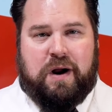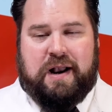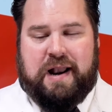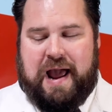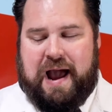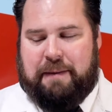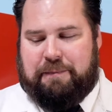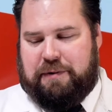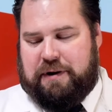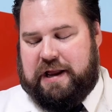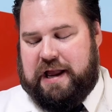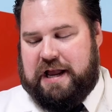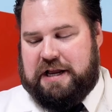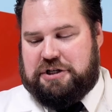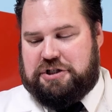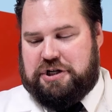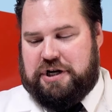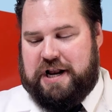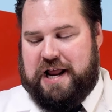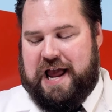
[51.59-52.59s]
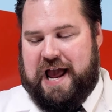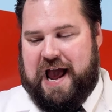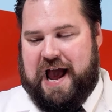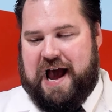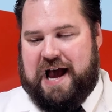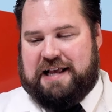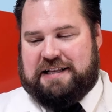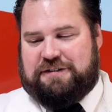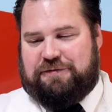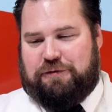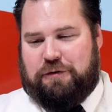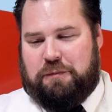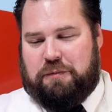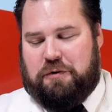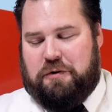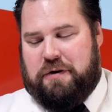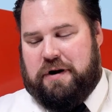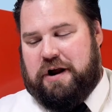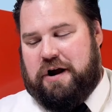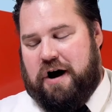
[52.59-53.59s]
application it has for
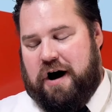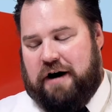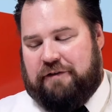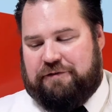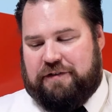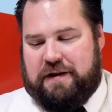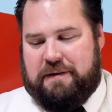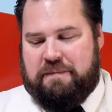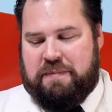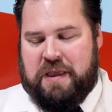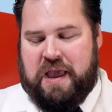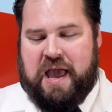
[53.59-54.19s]
brewing coffee.